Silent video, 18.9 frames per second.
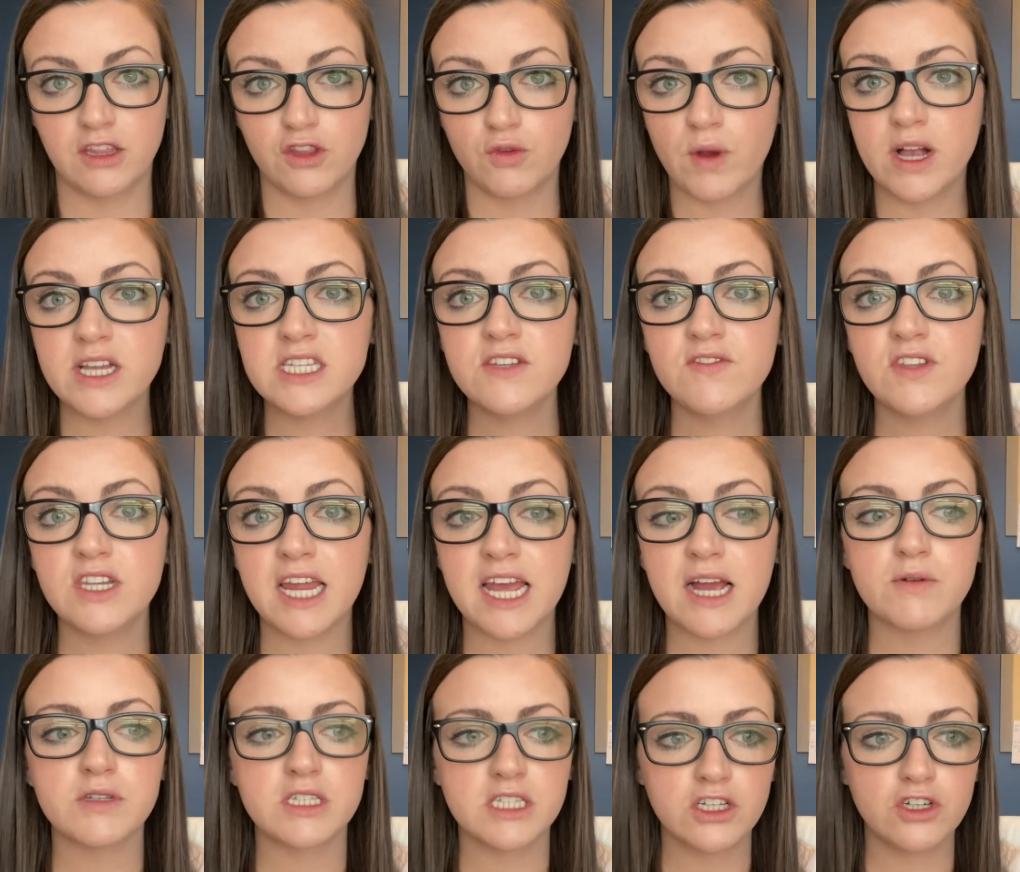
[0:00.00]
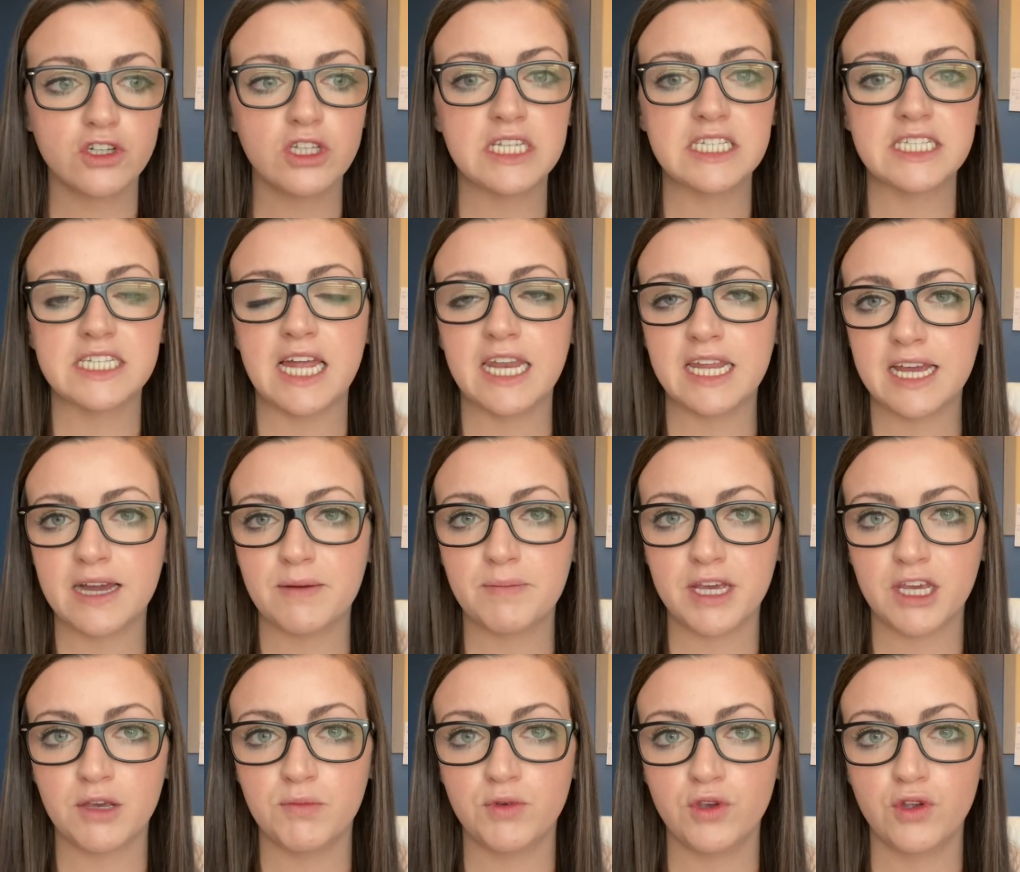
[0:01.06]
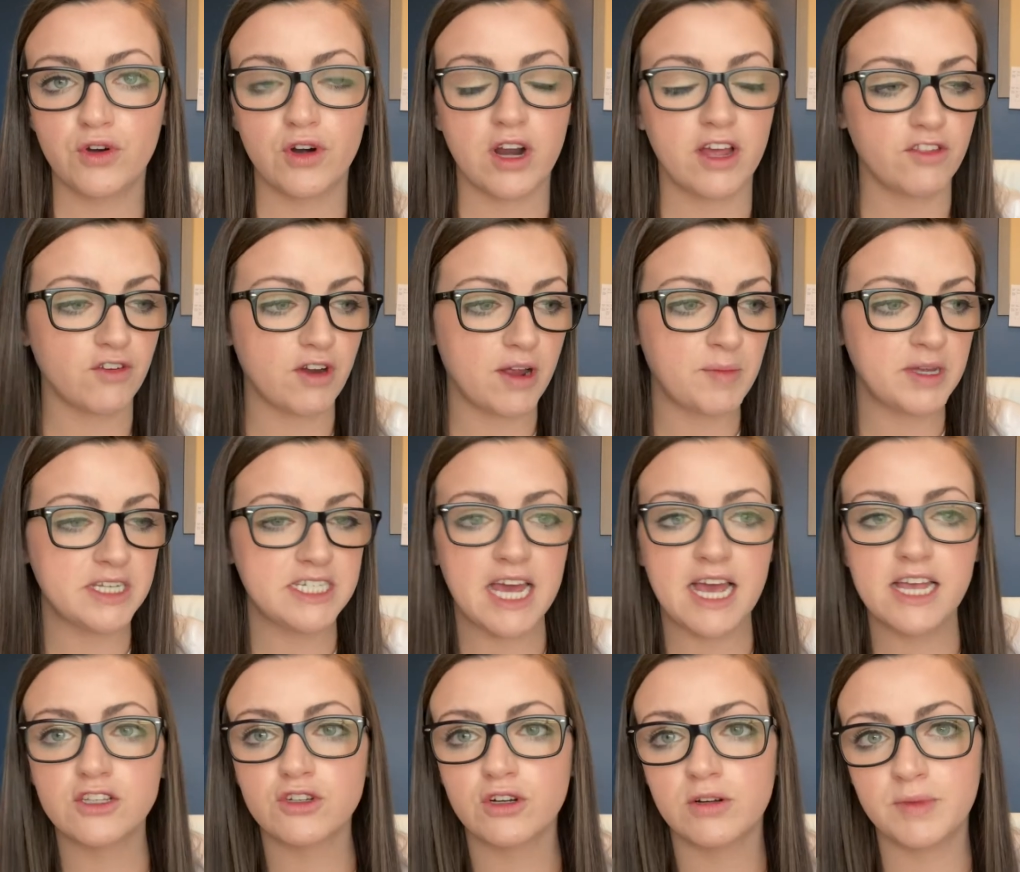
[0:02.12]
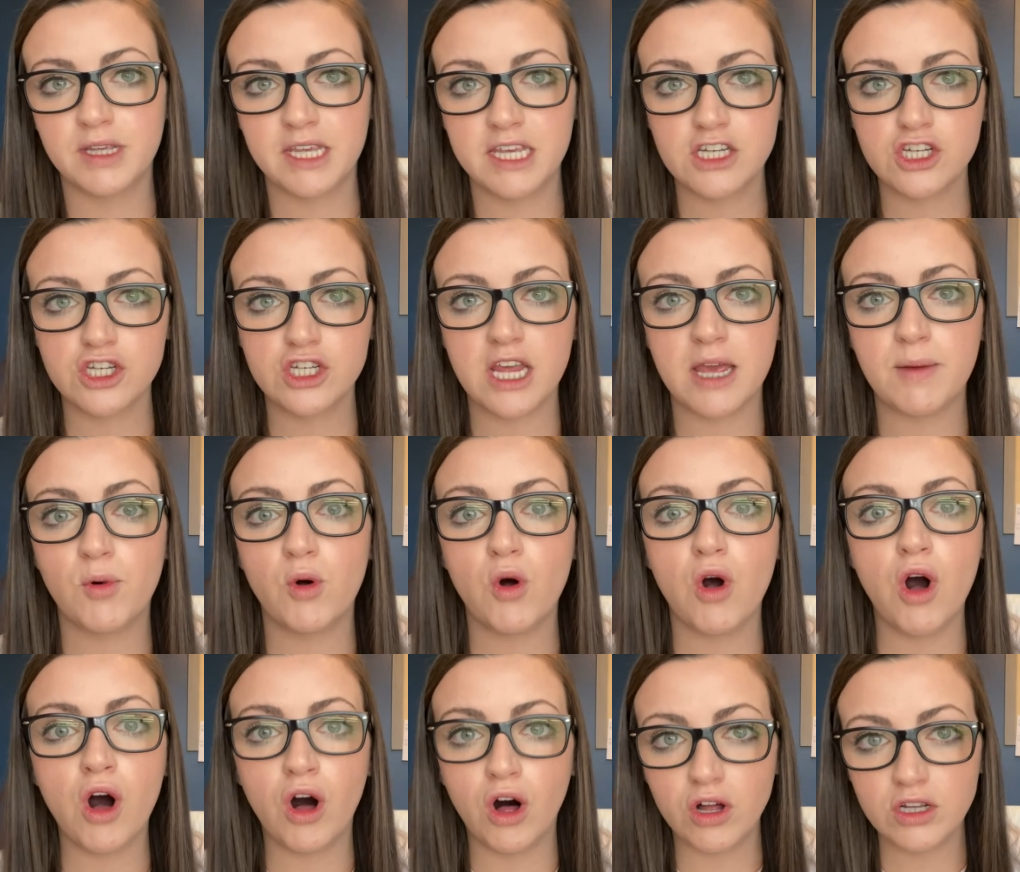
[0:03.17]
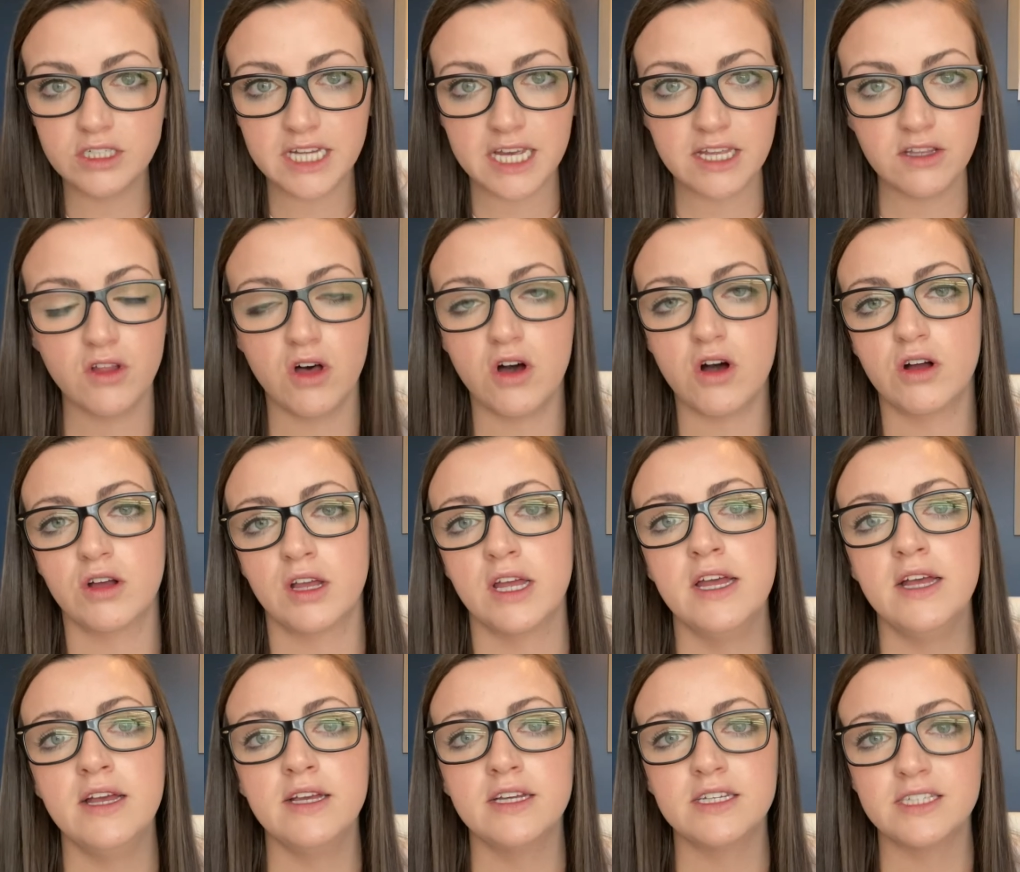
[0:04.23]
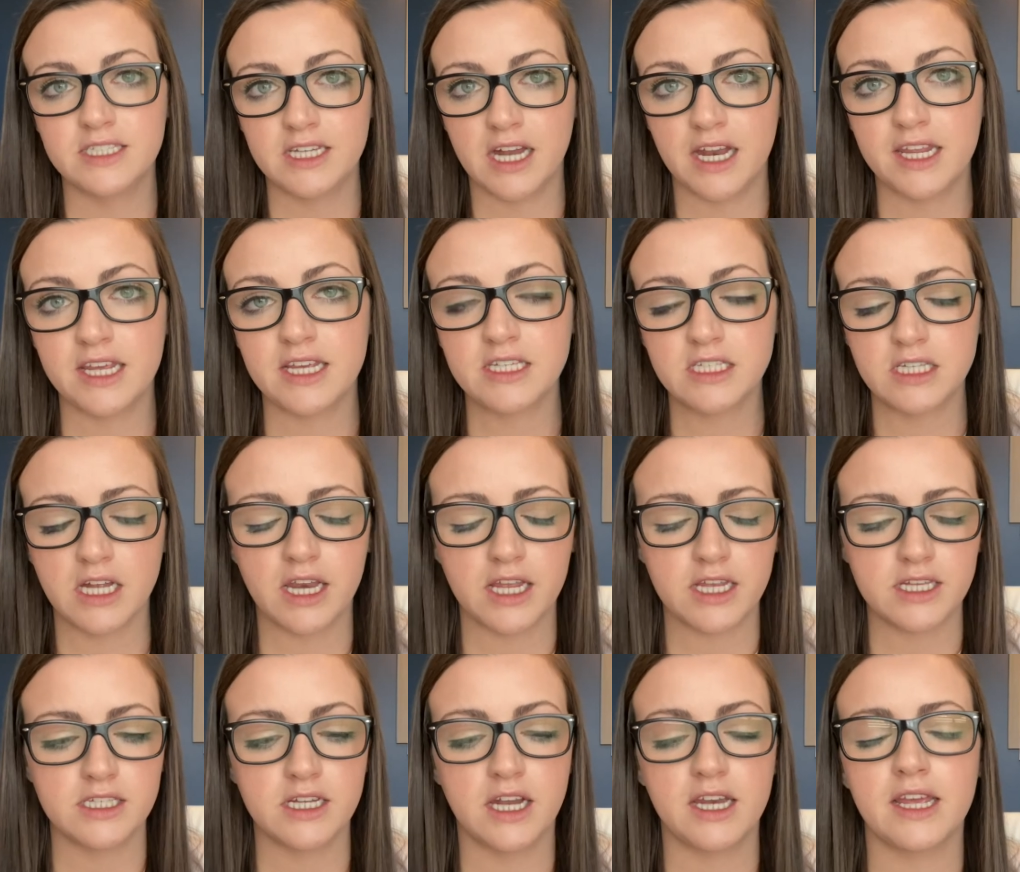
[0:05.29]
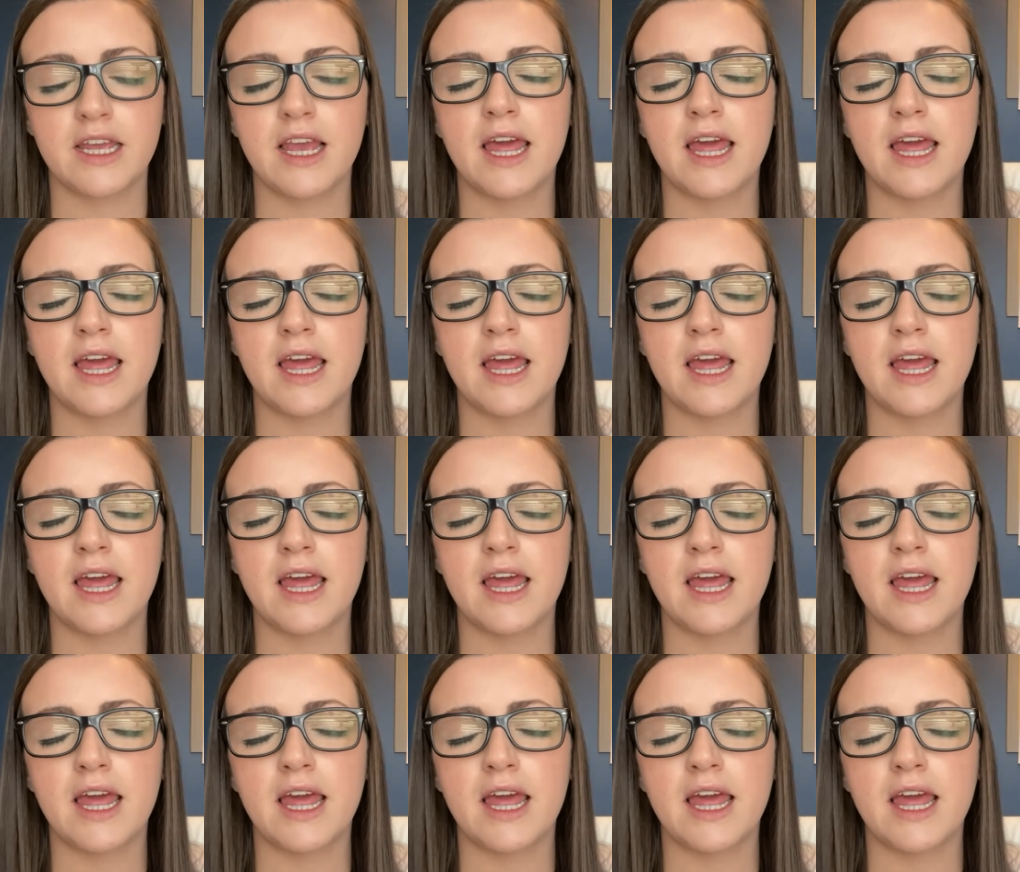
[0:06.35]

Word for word: The rest of the day, I was literally setting up my computer either at my desk or at my kitchen table all day long, studying, studying, studying.